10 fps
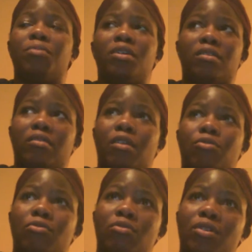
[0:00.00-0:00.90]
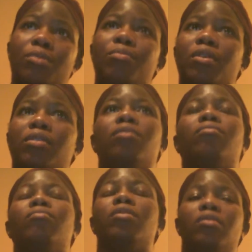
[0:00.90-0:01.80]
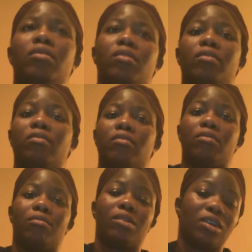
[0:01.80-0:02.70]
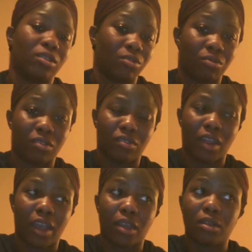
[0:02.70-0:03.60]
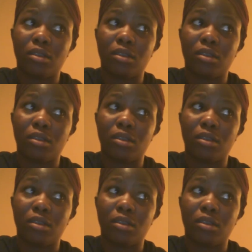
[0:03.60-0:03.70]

because I grew up in the military system, color was not